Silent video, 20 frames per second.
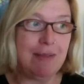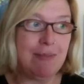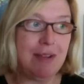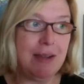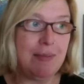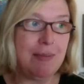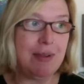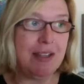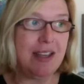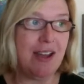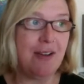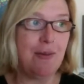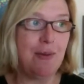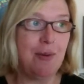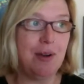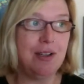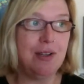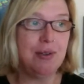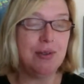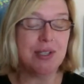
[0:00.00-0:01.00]
may be that
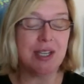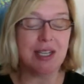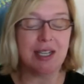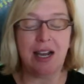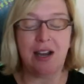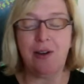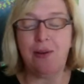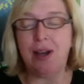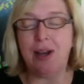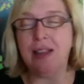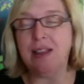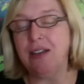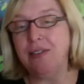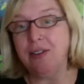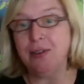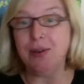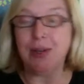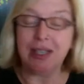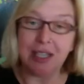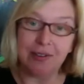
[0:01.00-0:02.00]
one who's like, oh, I love
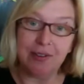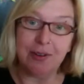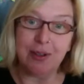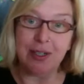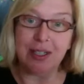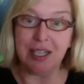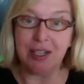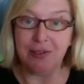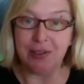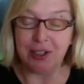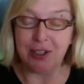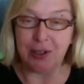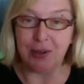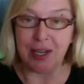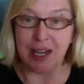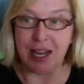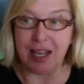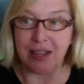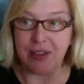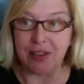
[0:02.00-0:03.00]
you, I love you, I love you.
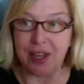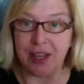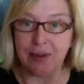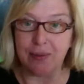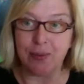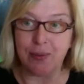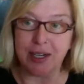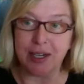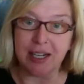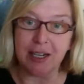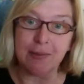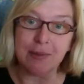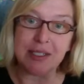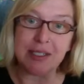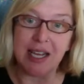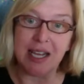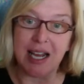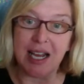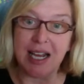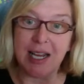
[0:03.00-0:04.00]
And then when it comes
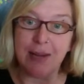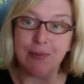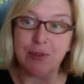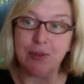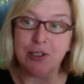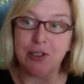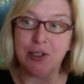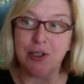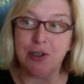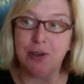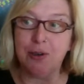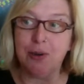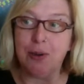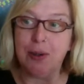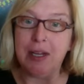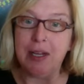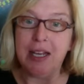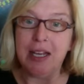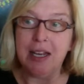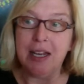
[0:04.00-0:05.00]
time to